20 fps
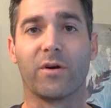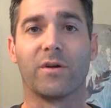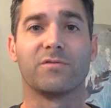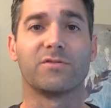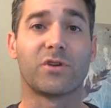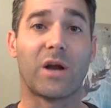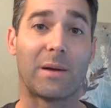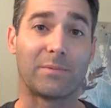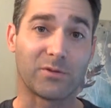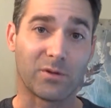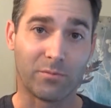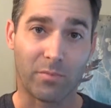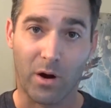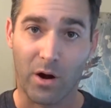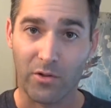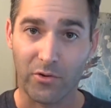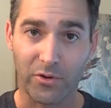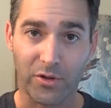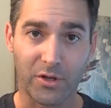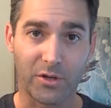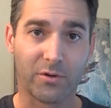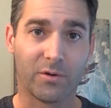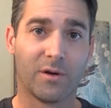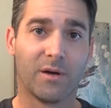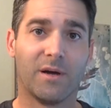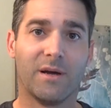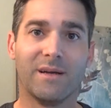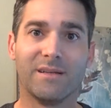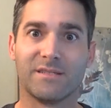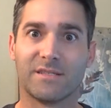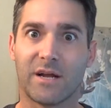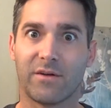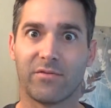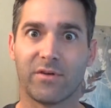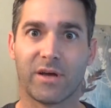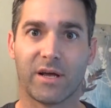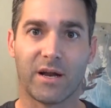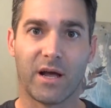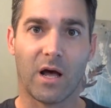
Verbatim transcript: If straps are bothering you, it's definitely going to